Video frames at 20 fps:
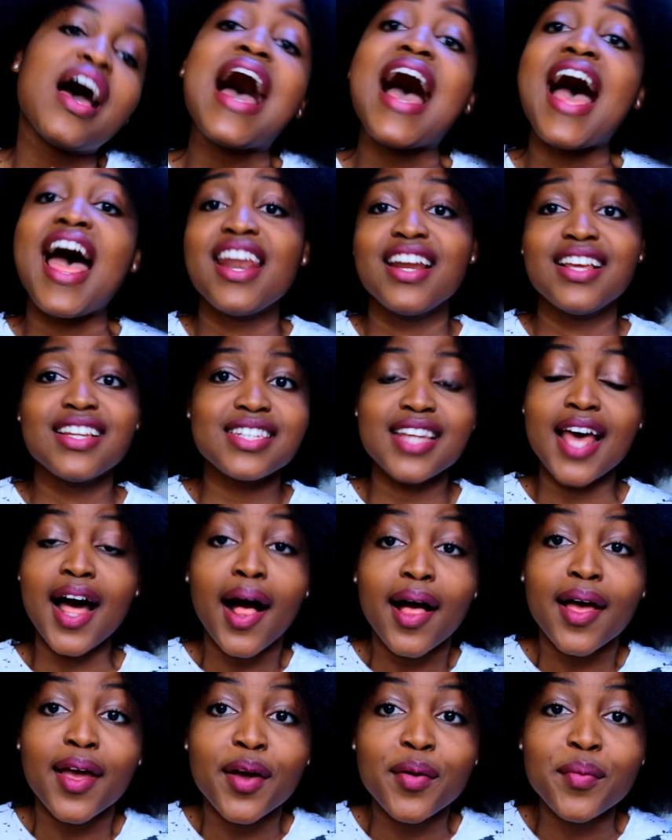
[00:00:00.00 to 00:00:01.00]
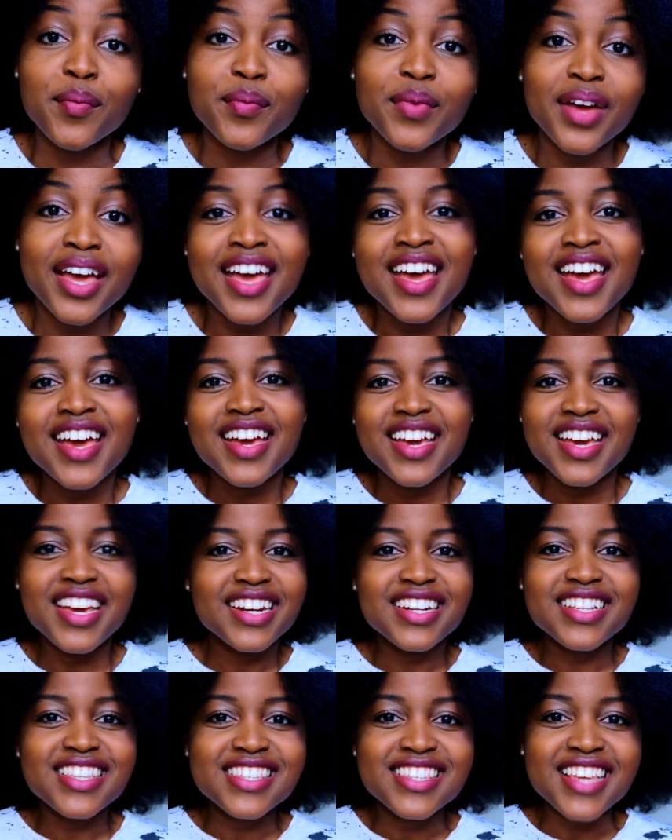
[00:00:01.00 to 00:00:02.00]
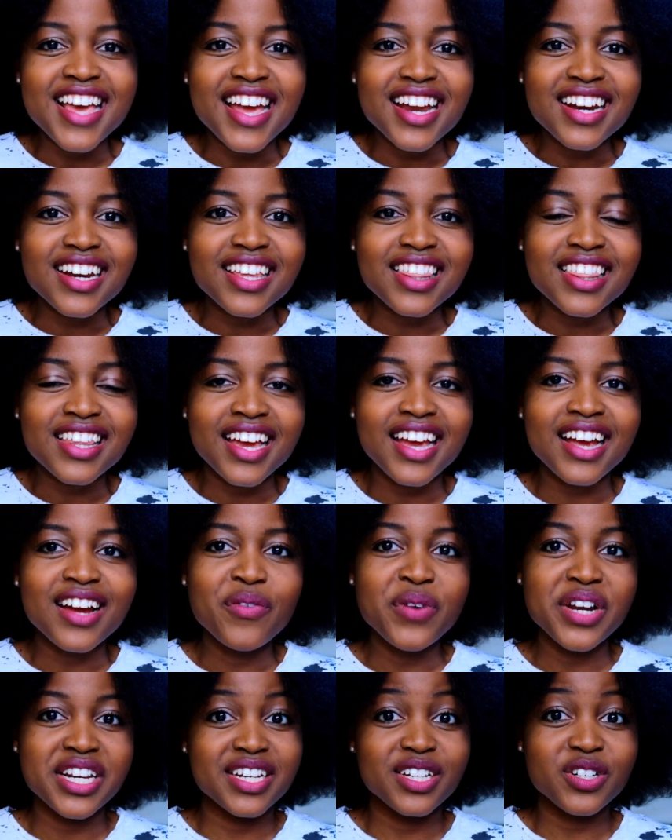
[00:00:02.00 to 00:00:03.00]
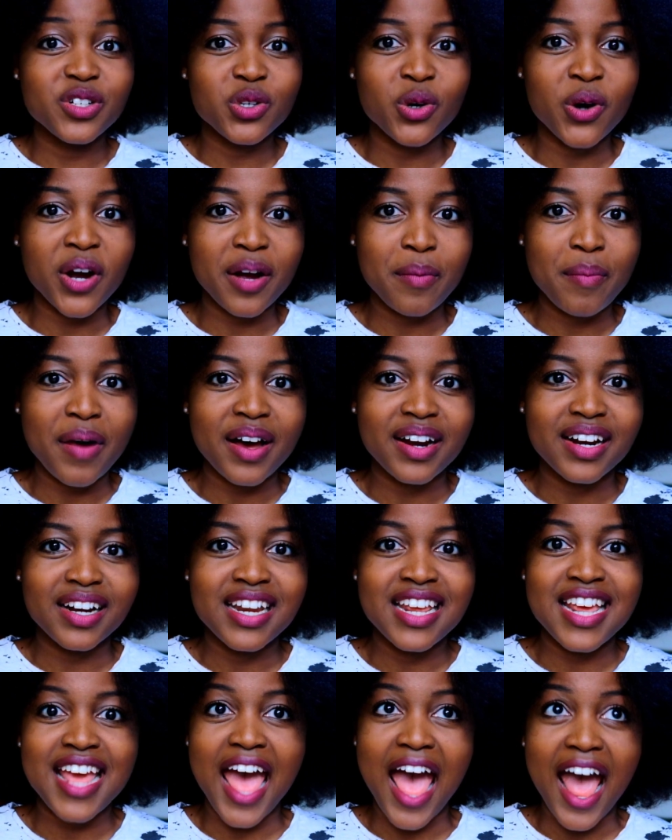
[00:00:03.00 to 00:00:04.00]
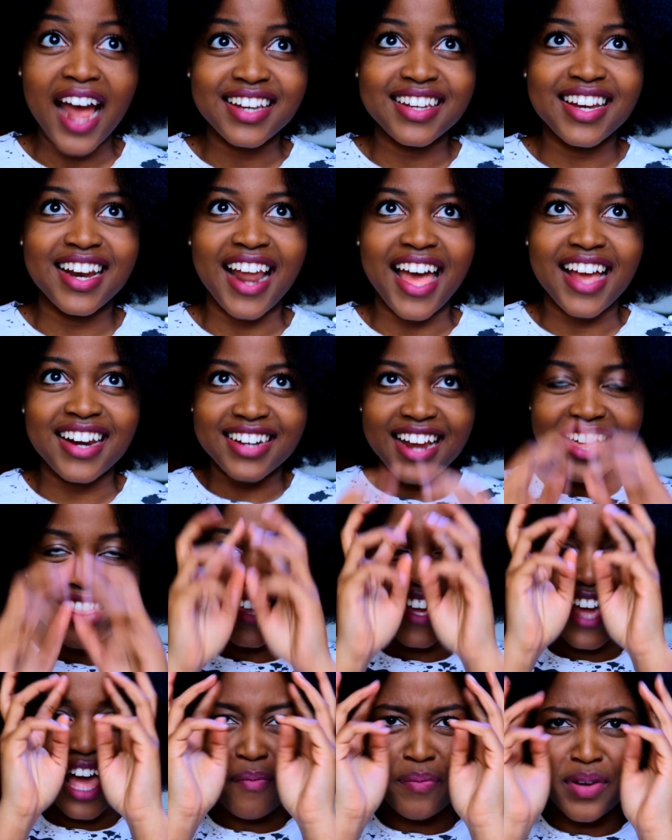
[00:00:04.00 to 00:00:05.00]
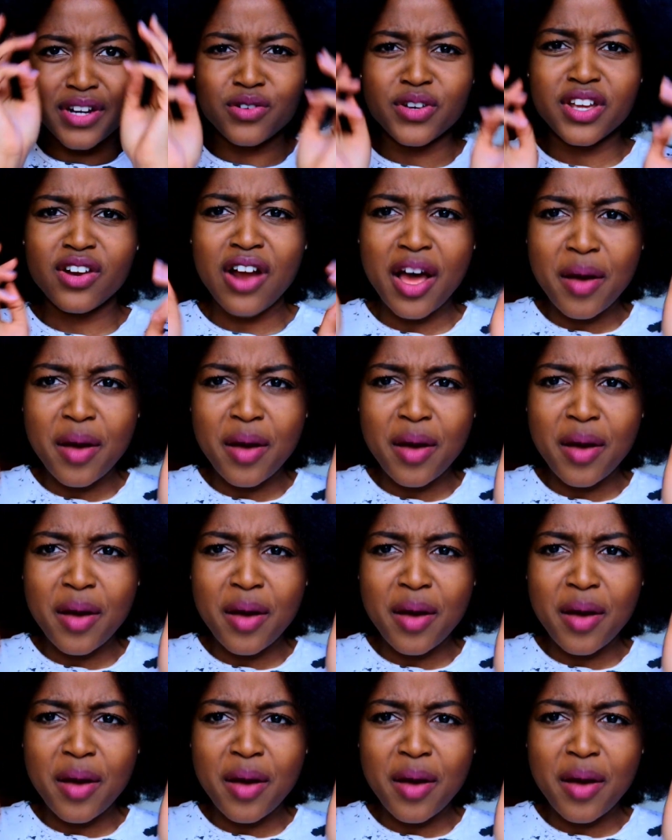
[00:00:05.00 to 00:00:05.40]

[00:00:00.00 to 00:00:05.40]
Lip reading: I didn't tell him, he didn't say anything, we didn't talk about it, he acted like nothing happened.